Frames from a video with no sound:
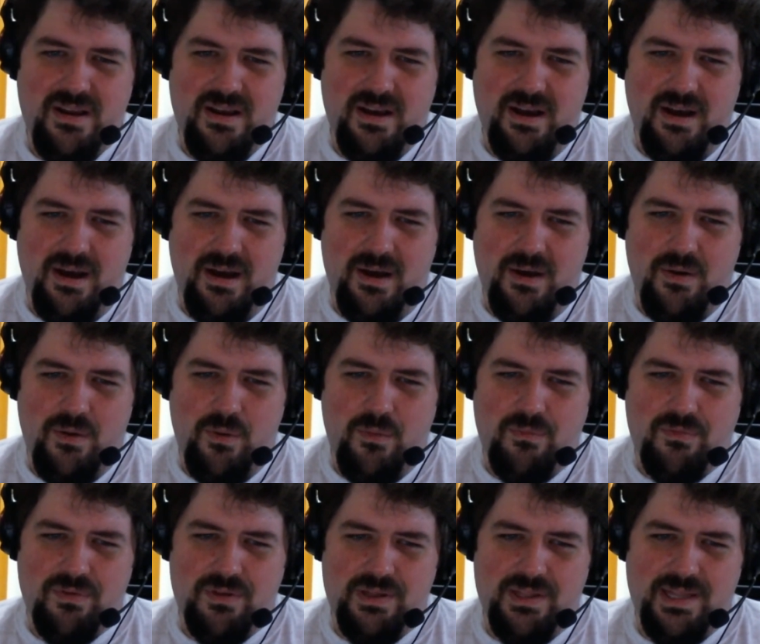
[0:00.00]

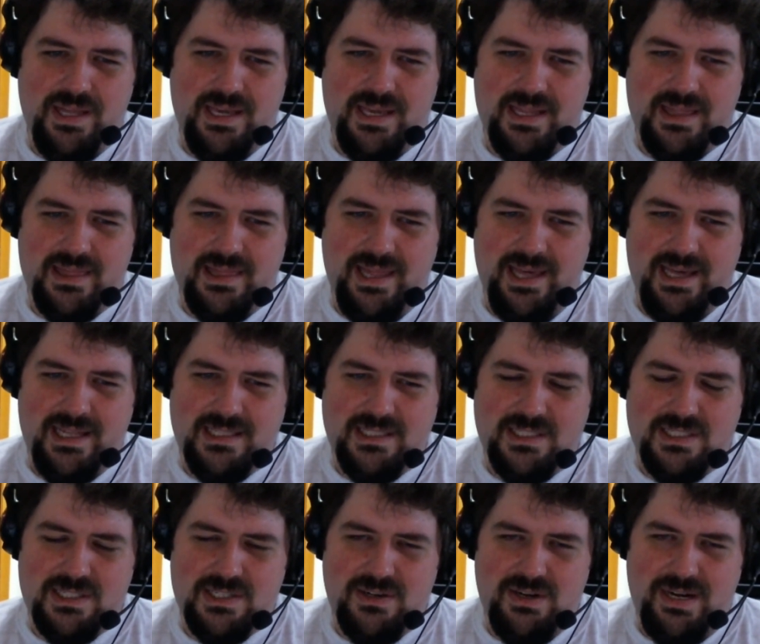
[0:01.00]
Hopefully they get that
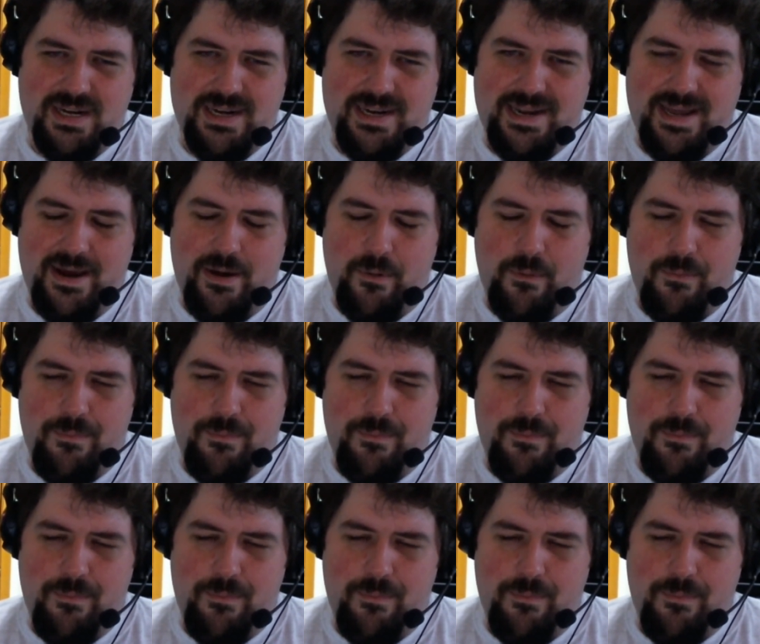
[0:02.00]
straightened out.